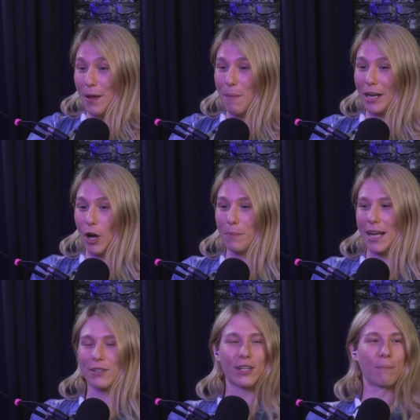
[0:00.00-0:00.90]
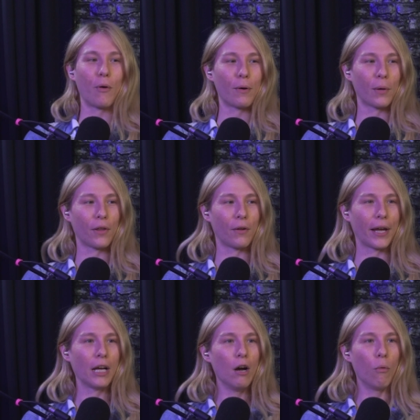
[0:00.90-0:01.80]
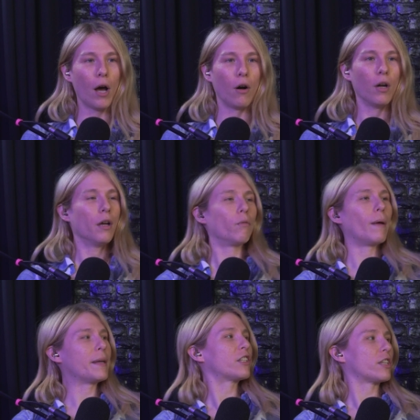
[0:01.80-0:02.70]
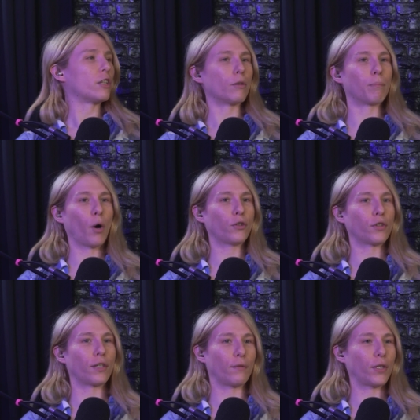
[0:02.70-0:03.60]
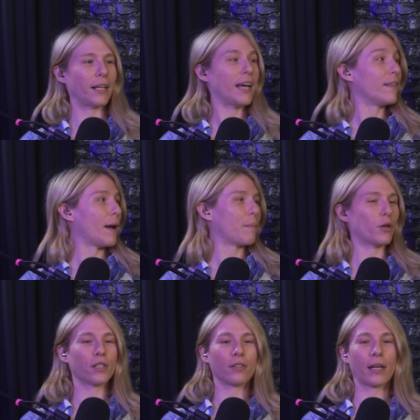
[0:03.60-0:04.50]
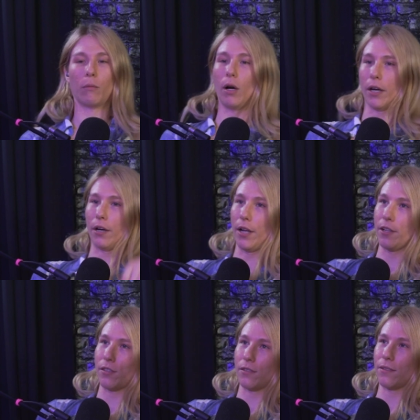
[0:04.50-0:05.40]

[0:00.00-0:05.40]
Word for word: it might come down to the point where they're like well let me see your birth certificate and that person's like well here it is